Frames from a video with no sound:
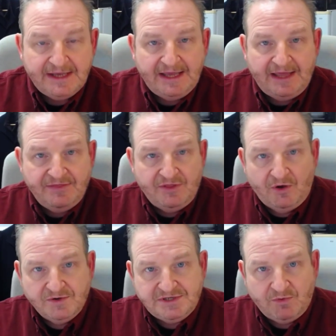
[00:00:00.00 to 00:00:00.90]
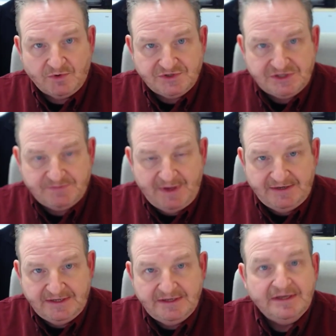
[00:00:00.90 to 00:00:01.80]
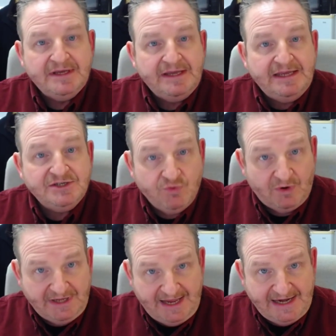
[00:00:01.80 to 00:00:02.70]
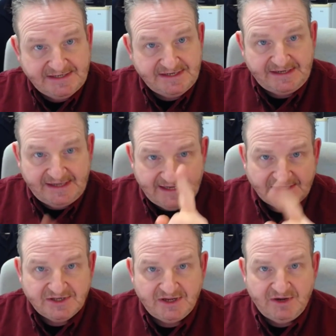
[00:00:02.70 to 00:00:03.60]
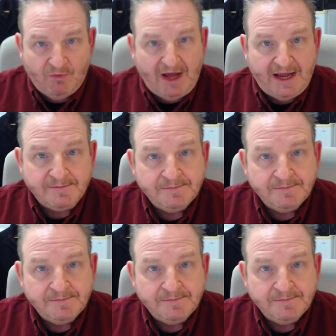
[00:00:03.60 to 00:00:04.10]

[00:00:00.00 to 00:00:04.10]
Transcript: and those that were suspended in 2018. And I'll tell you why.